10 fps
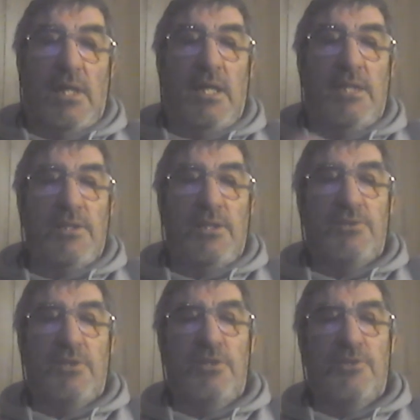and
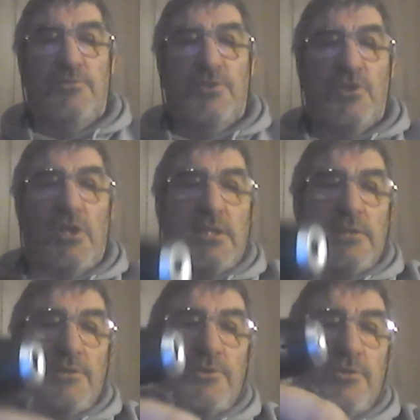it's for
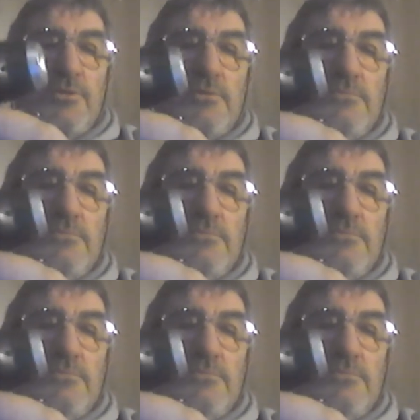cyclists.